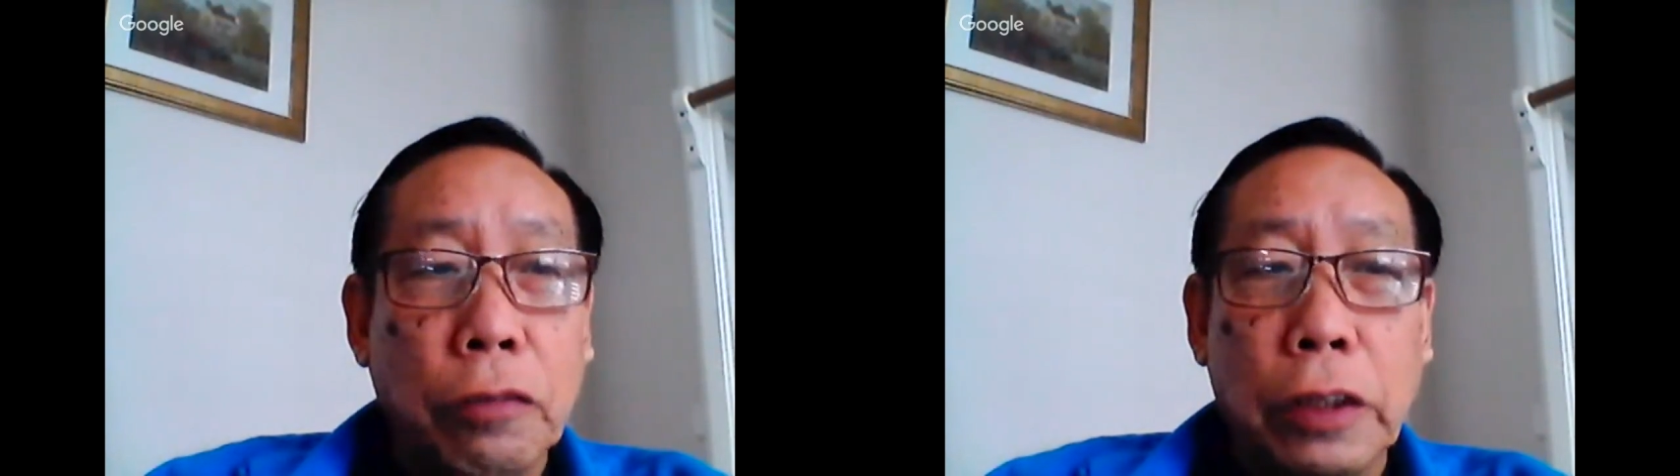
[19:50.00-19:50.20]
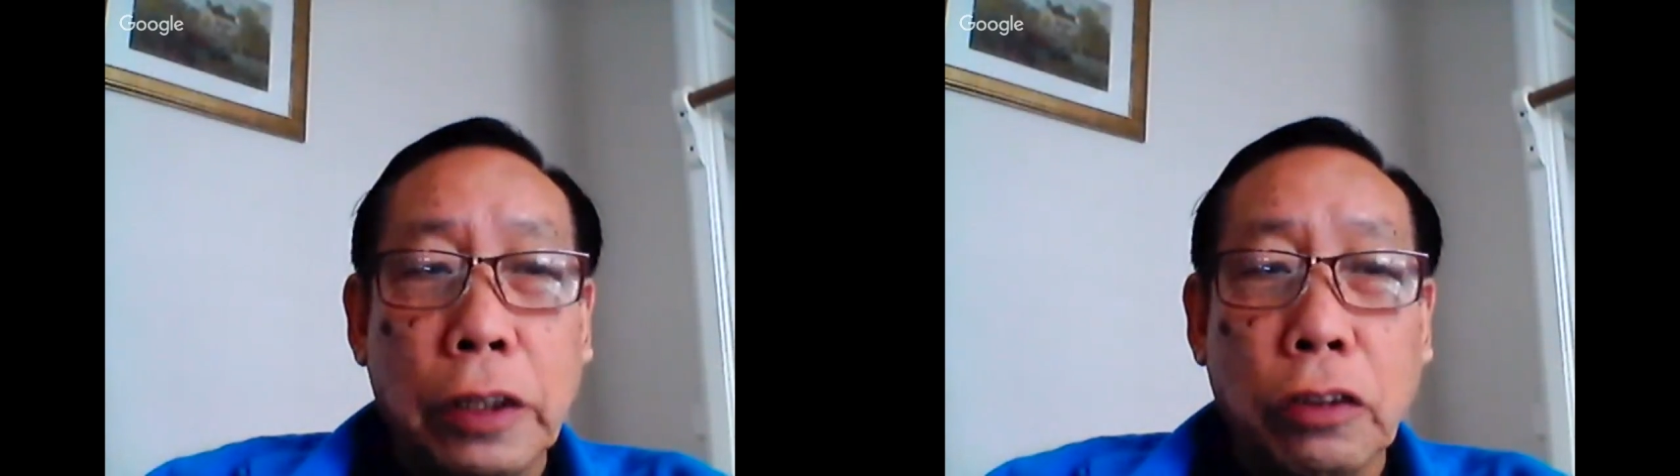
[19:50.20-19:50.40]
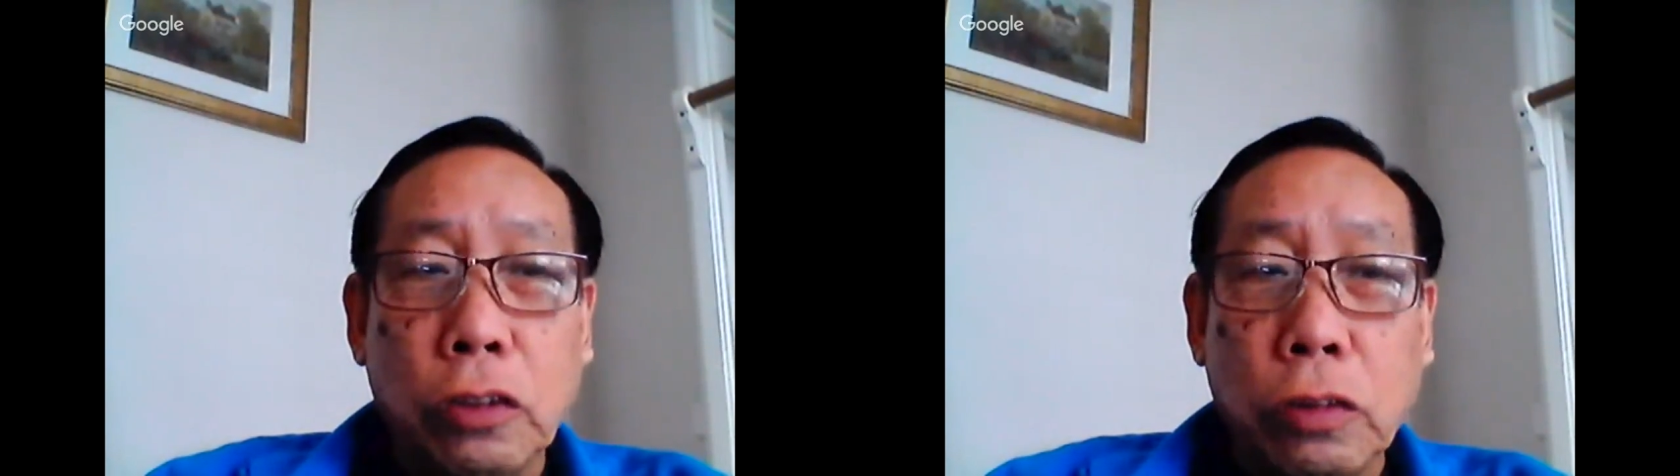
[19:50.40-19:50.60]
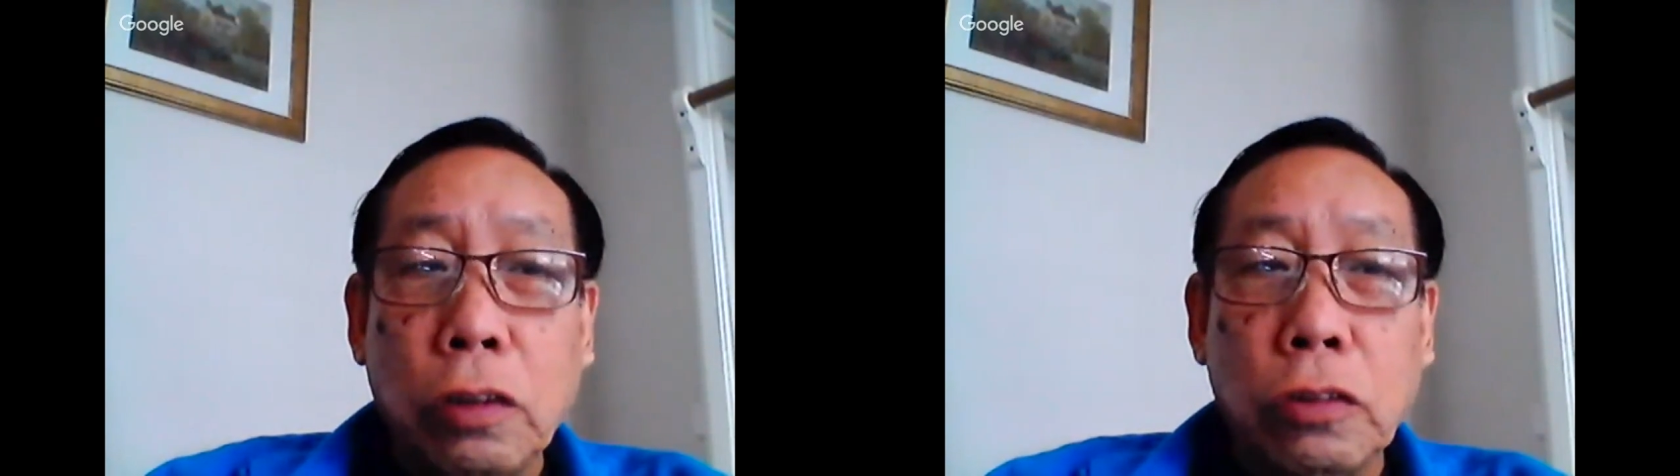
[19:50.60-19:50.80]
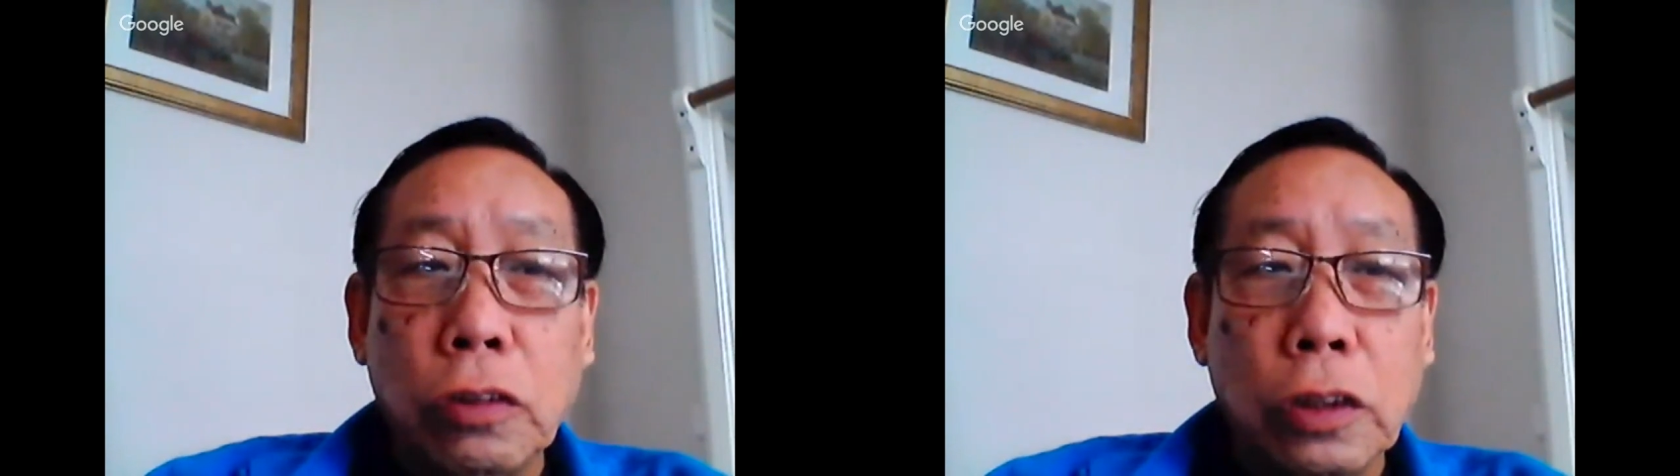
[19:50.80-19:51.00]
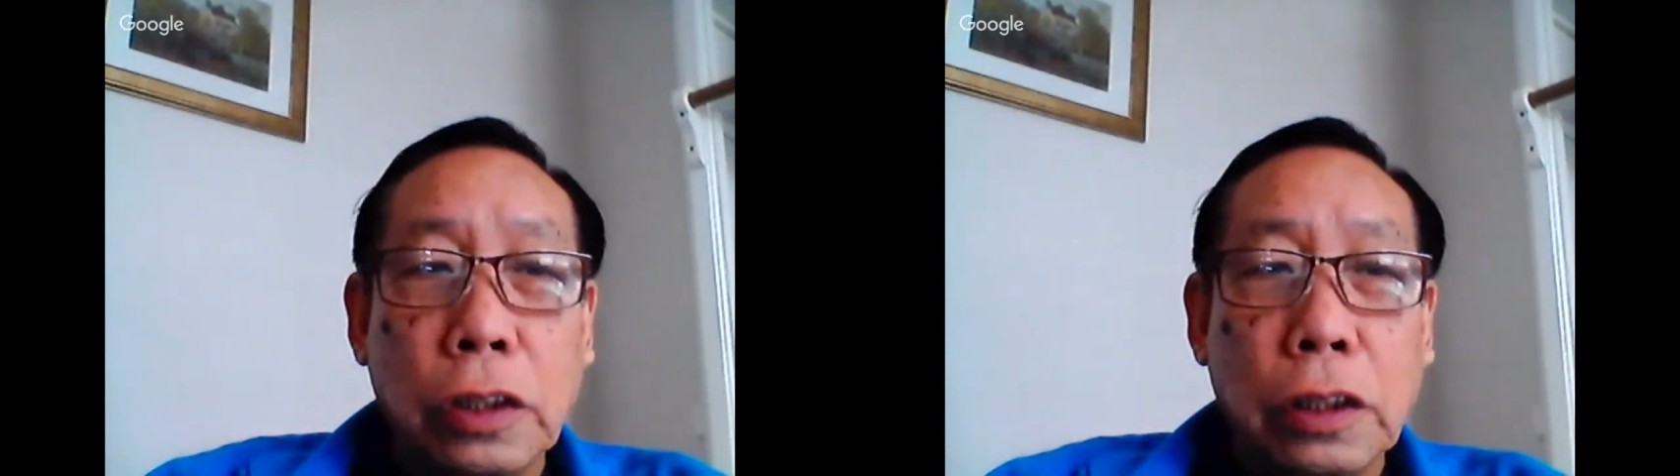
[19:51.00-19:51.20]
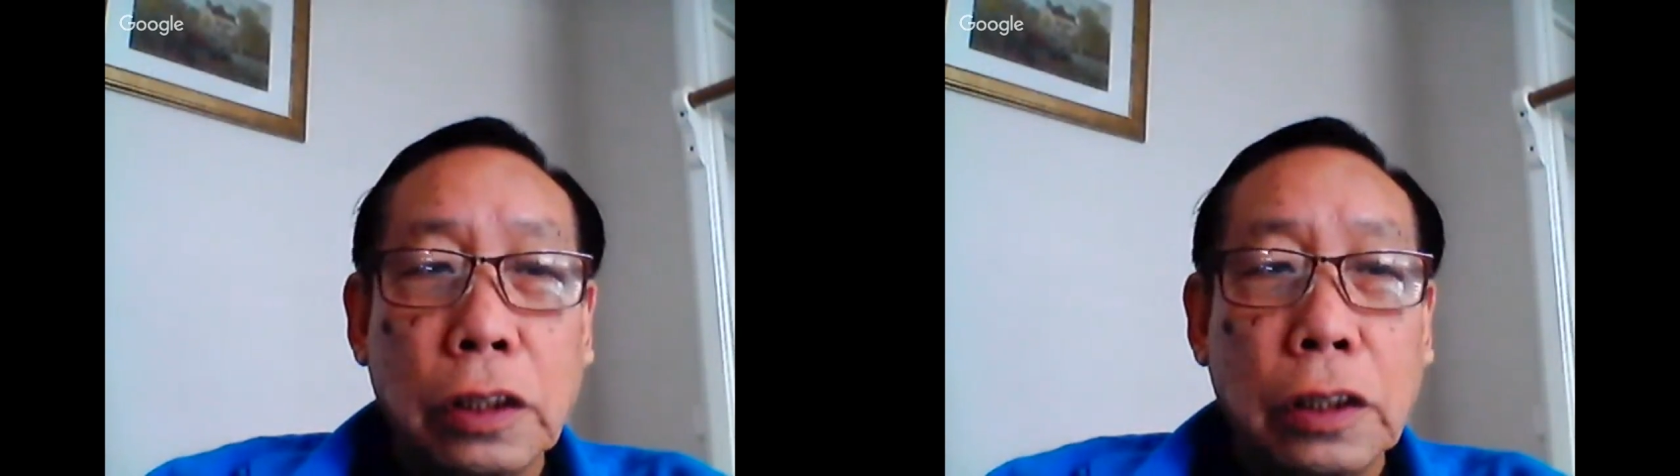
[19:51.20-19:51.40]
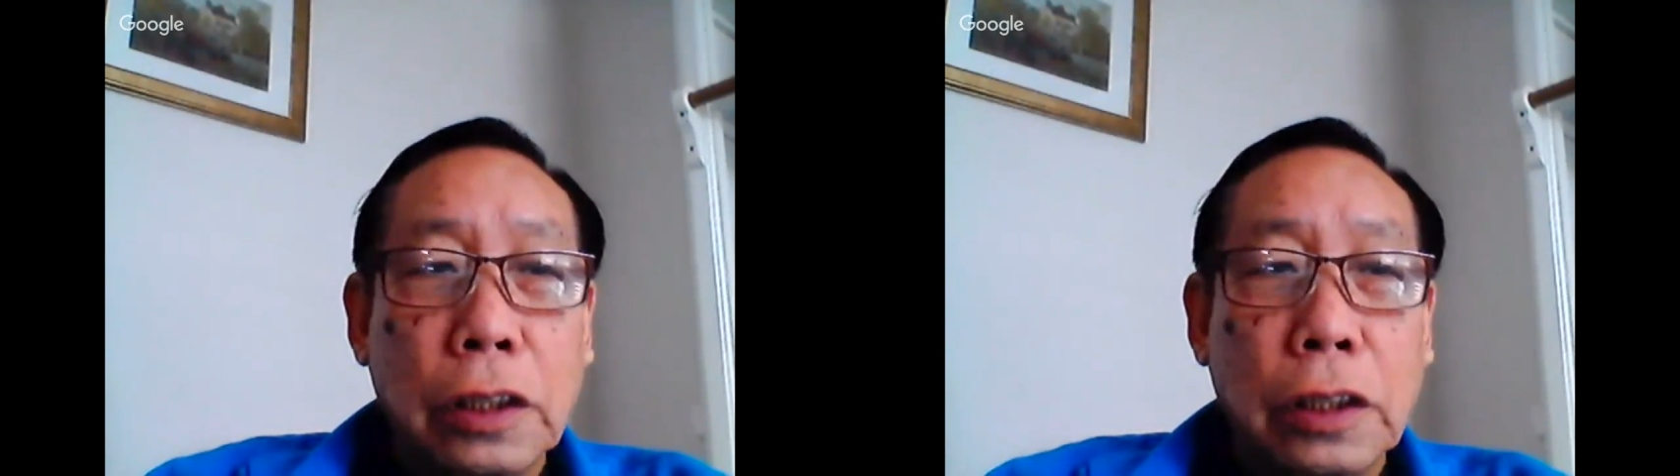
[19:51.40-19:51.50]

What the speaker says: and without strong roots,